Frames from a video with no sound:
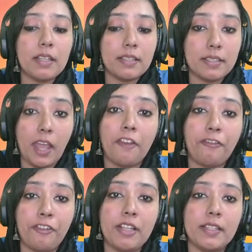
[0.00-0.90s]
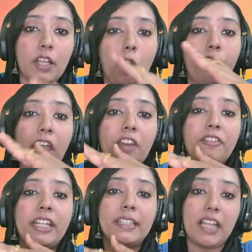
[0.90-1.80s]
surface where
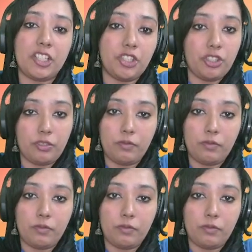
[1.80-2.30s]
we touch.